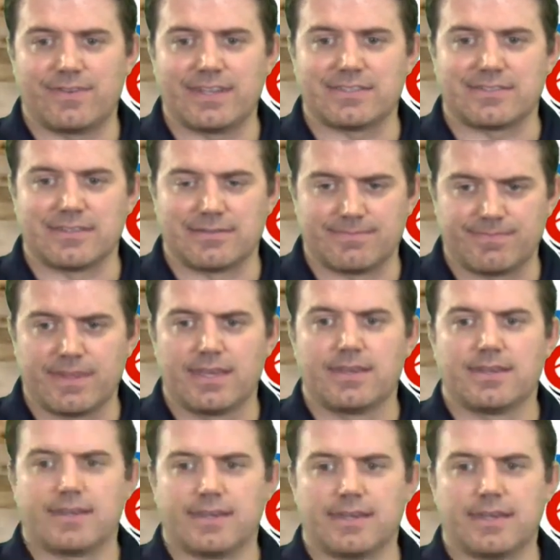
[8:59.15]
Vincent,
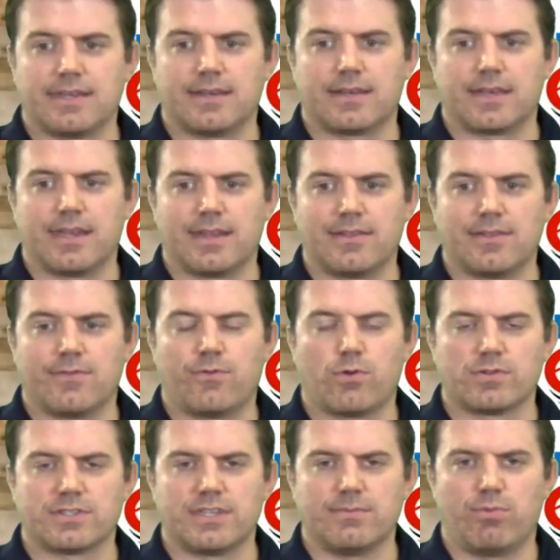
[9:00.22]
and getting the
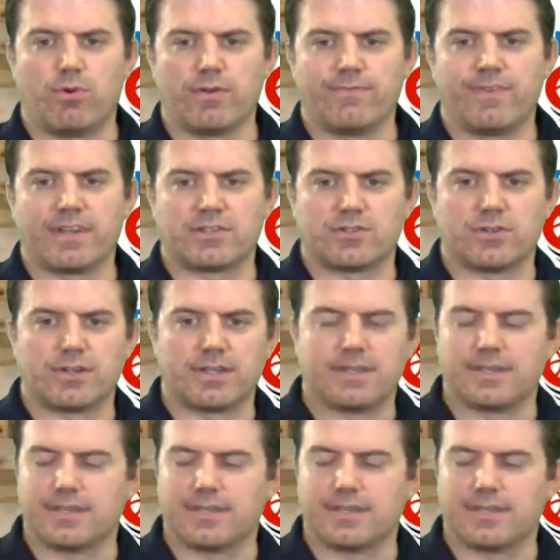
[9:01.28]
14-point victory